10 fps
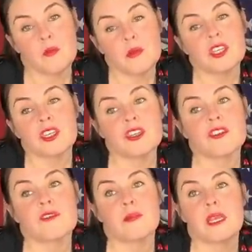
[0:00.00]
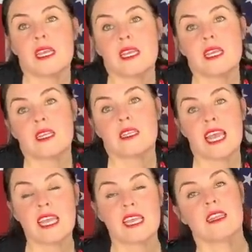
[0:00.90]
we should just be
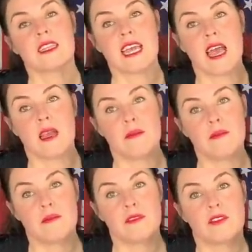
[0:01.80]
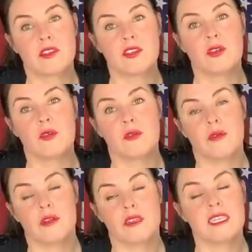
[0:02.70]
taking the time
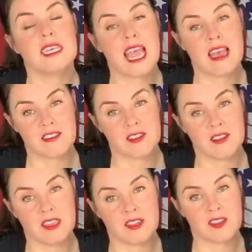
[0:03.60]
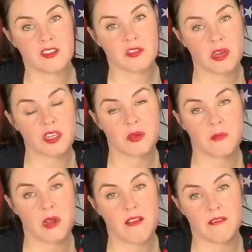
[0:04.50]
to de escalate the situation
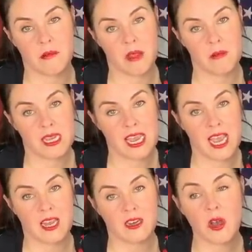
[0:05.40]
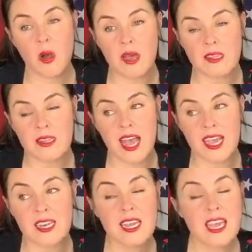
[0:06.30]
whatever way we can. Go
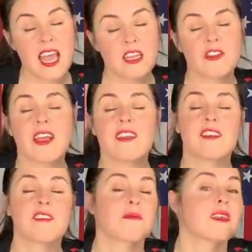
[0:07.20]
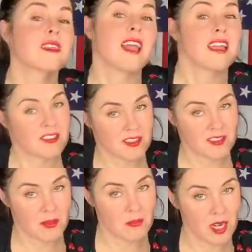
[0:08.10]
online and try and say something nice to
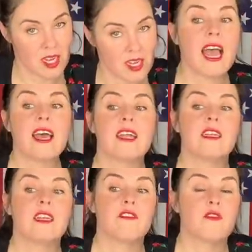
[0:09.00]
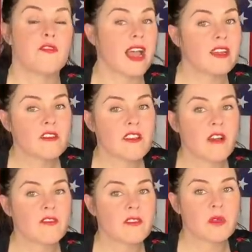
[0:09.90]
somebody. And if you find
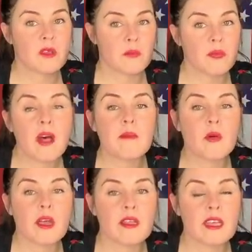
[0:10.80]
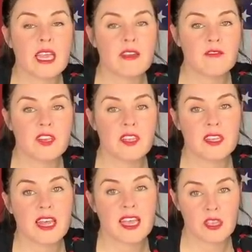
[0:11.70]
yourself with your blood boiling and
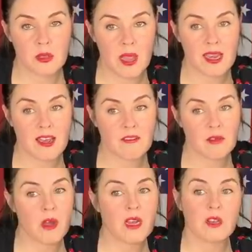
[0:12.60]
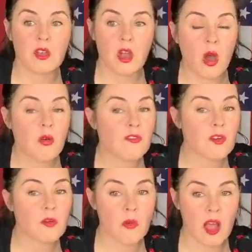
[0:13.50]
feeling like you hate everyone, go
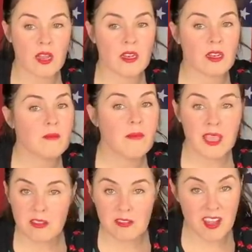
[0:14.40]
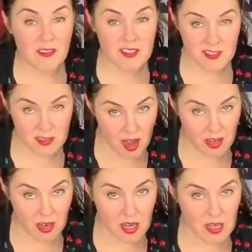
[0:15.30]
for a run, make yourself
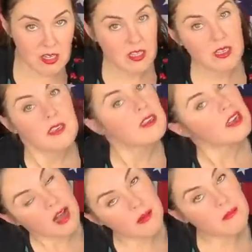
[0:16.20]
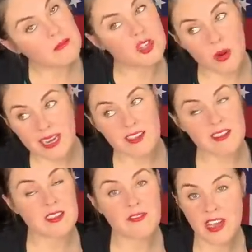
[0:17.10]
stronger. Come join us
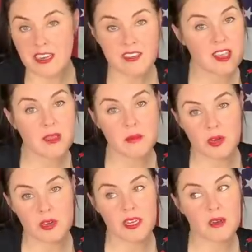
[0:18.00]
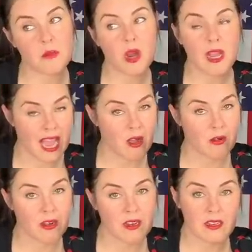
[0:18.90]
in the Phetasy community and work
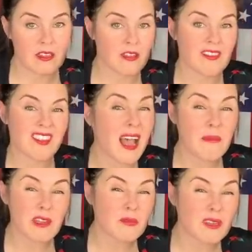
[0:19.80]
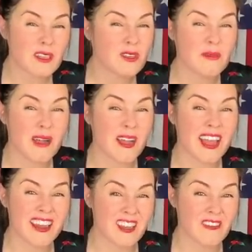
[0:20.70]
out. There's not much we can do about
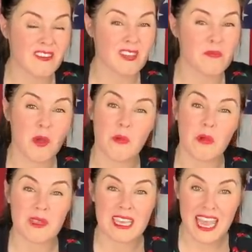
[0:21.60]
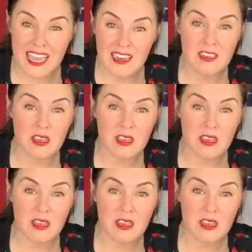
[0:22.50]
any of this, but what we can